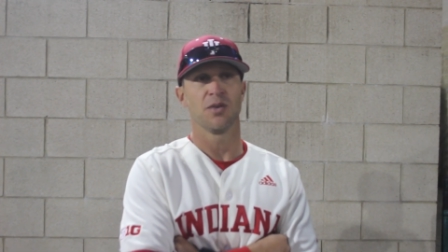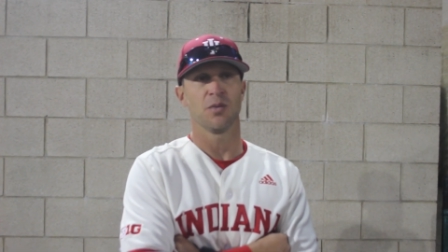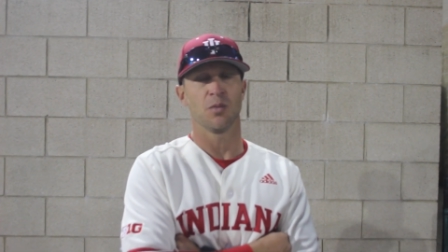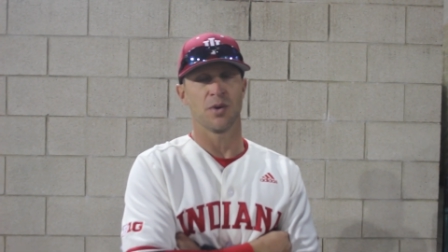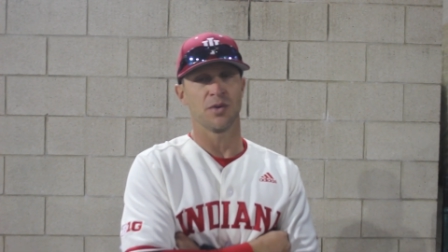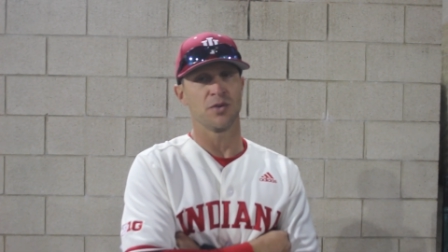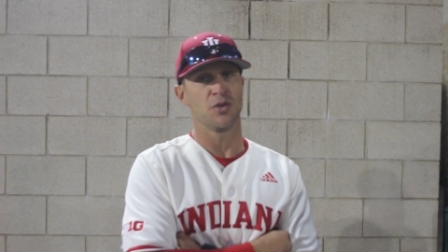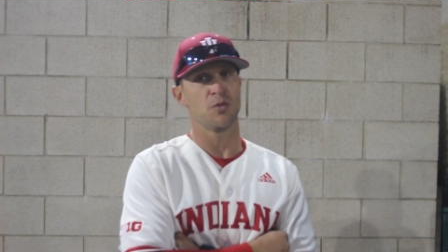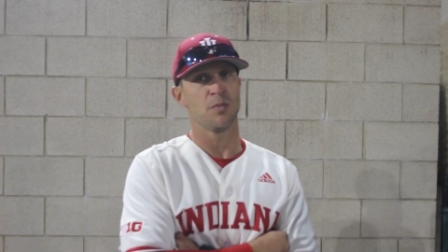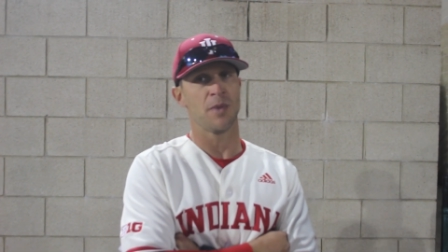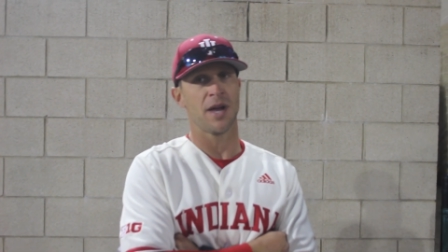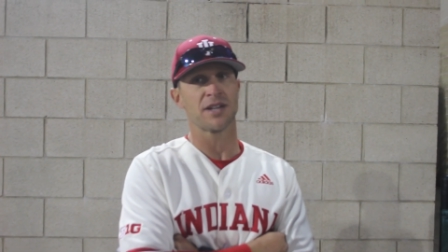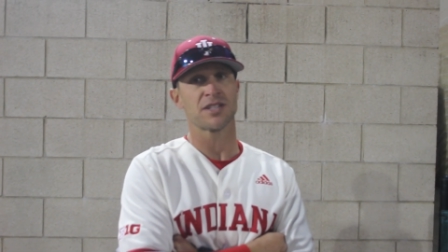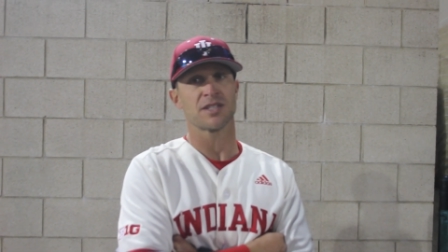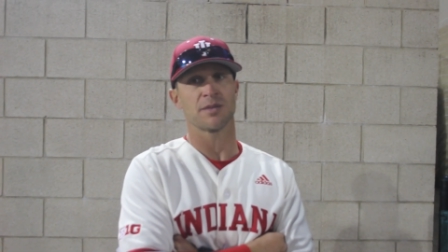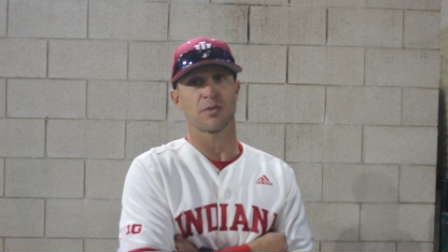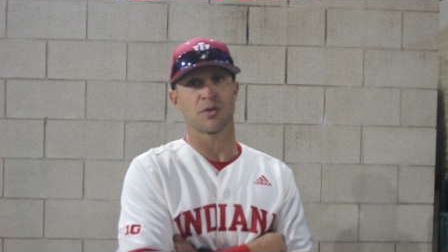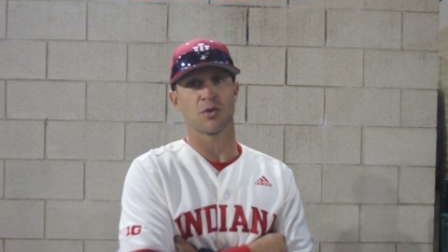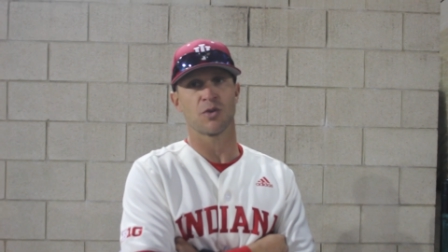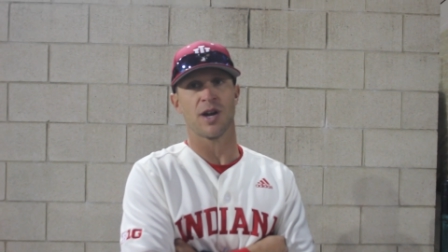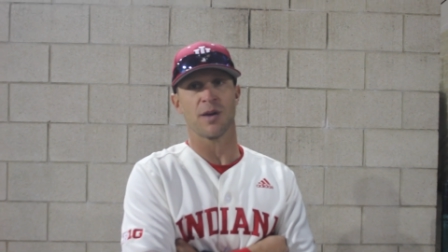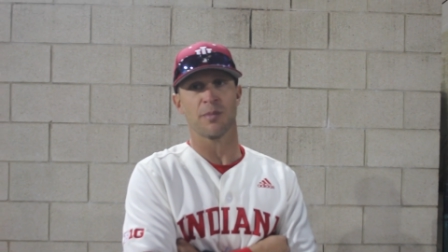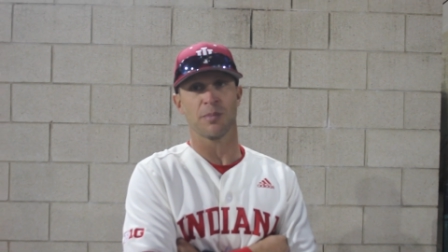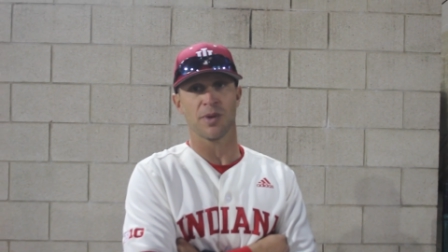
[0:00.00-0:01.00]
when you make some
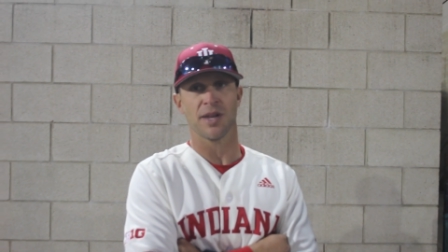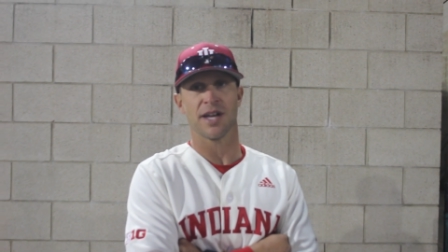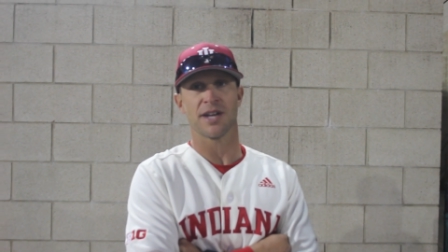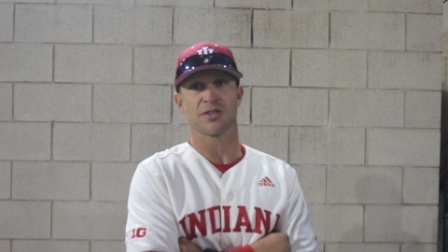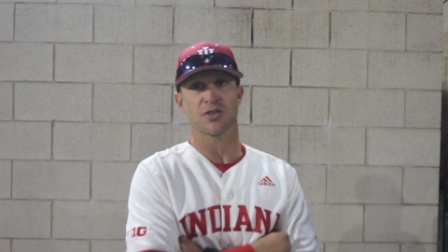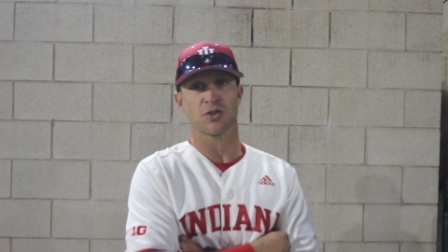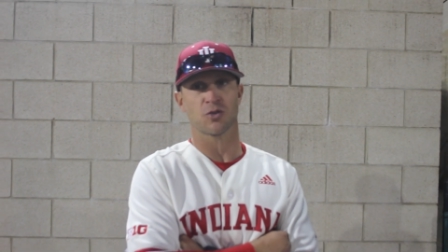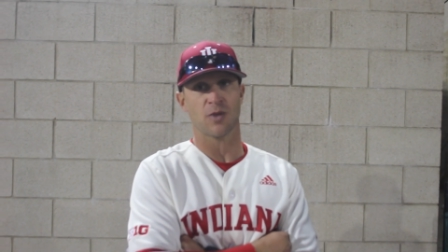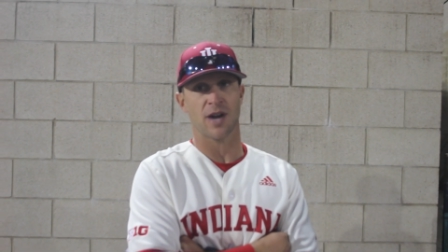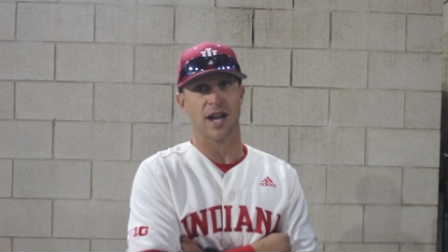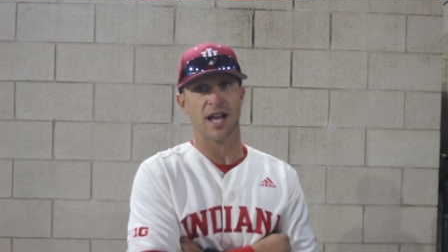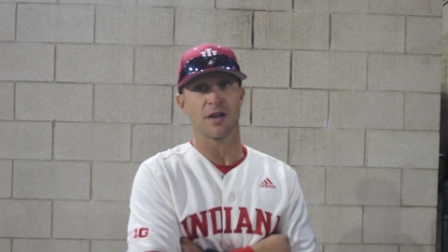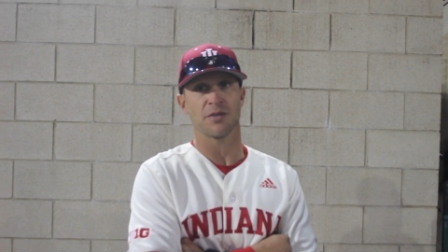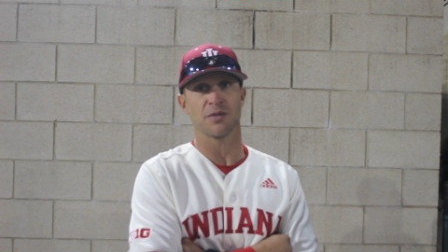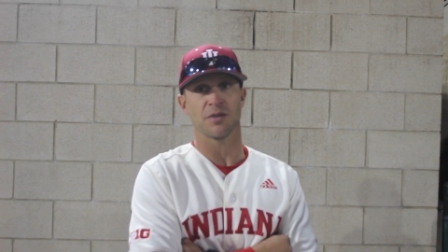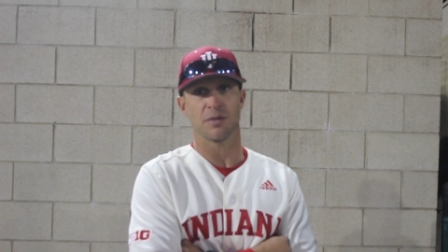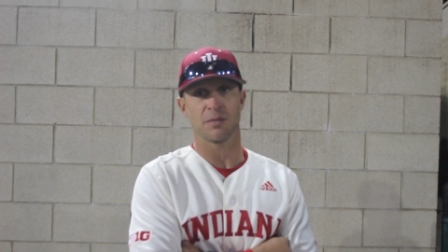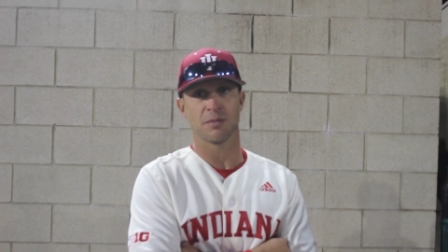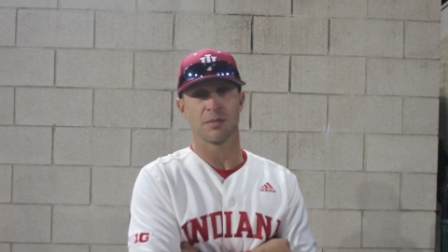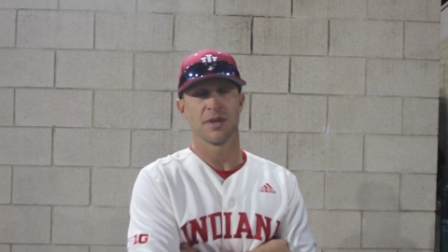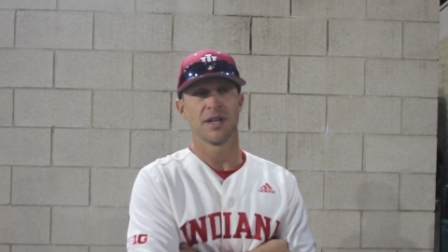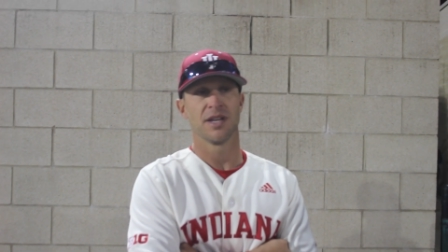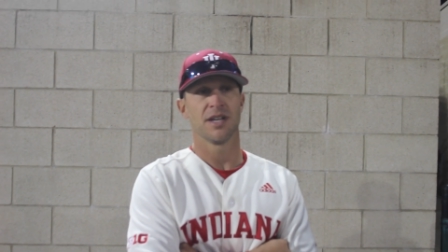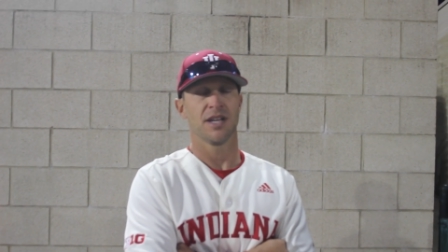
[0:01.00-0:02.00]
great plays around
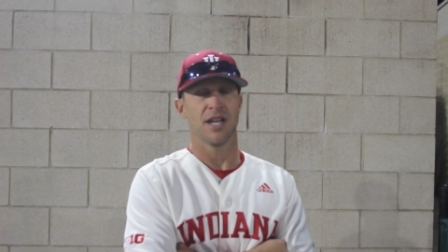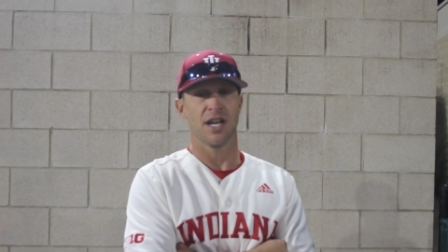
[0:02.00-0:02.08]
them